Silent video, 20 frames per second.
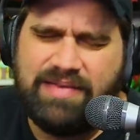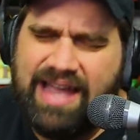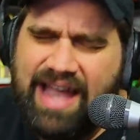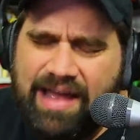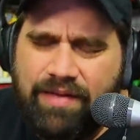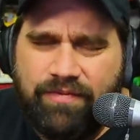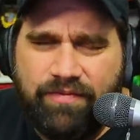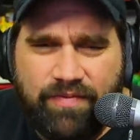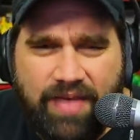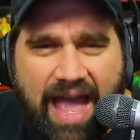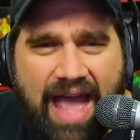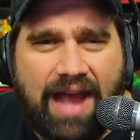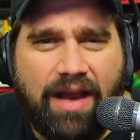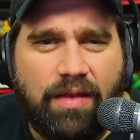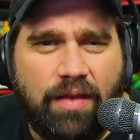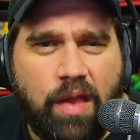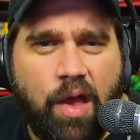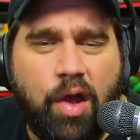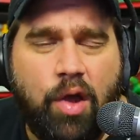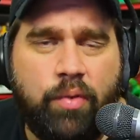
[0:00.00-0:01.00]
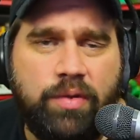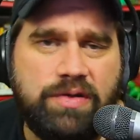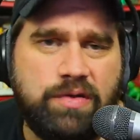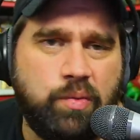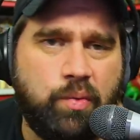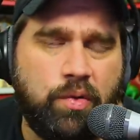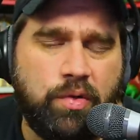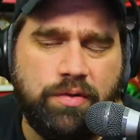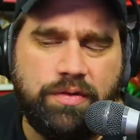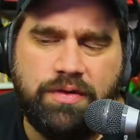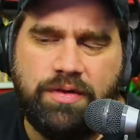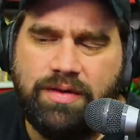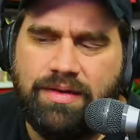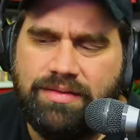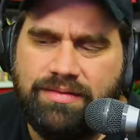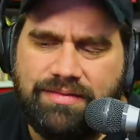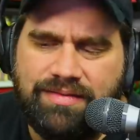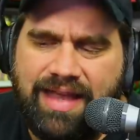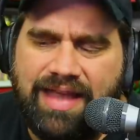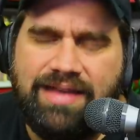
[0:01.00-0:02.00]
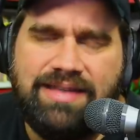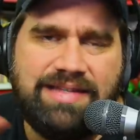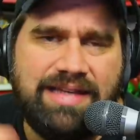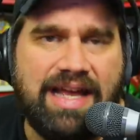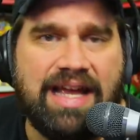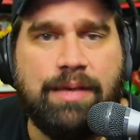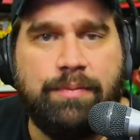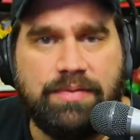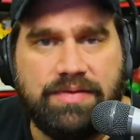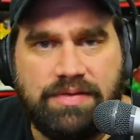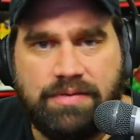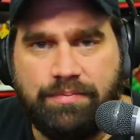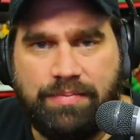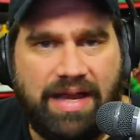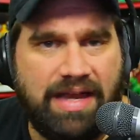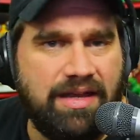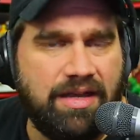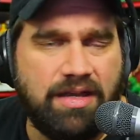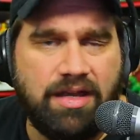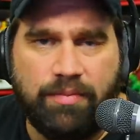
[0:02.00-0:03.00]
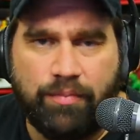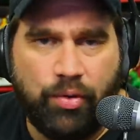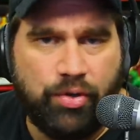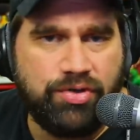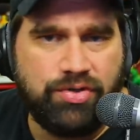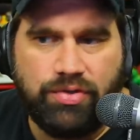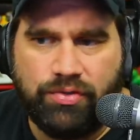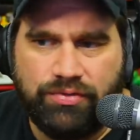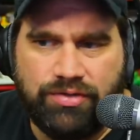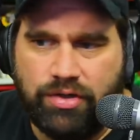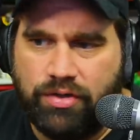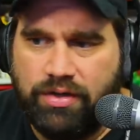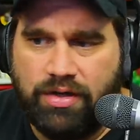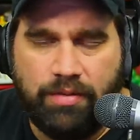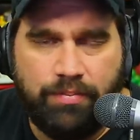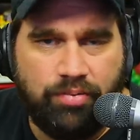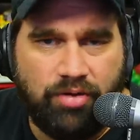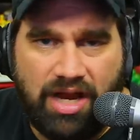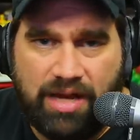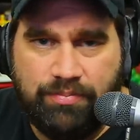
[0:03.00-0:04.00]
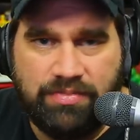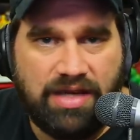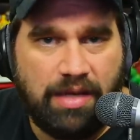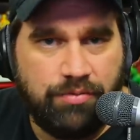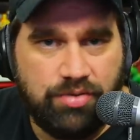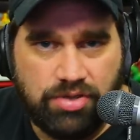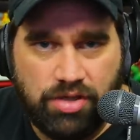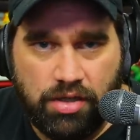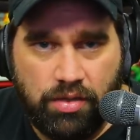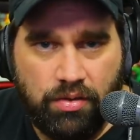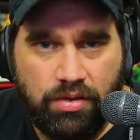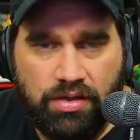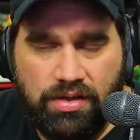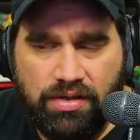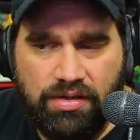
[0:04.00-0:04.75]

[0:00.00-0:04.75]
That that alone is worth ten times buying a commercial during a primetime show.